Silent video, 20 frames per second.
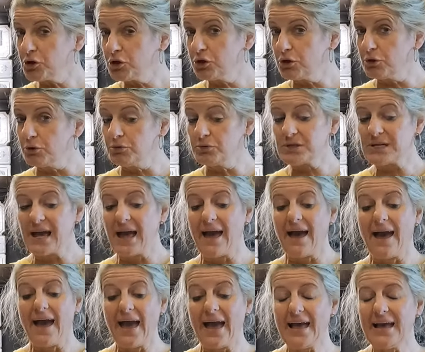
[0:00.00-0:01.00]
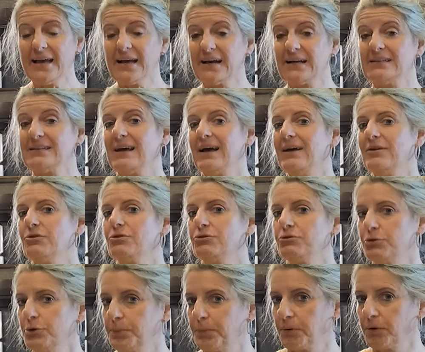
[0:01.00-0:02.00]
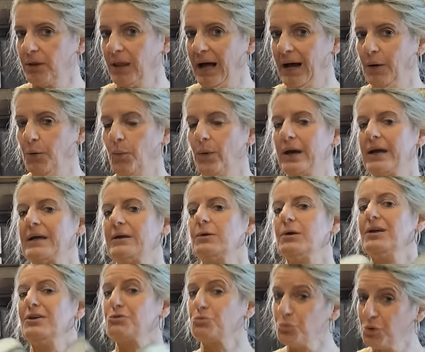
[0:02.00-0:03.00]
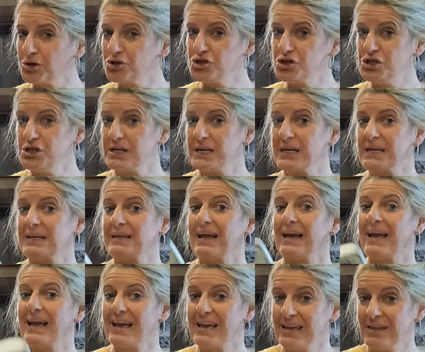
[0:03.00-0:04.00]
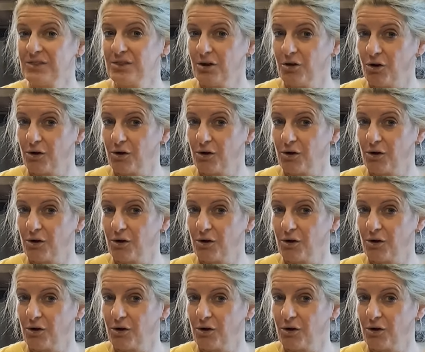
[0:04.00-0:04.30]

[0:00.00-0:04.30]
cute and super lightweight is what you need in the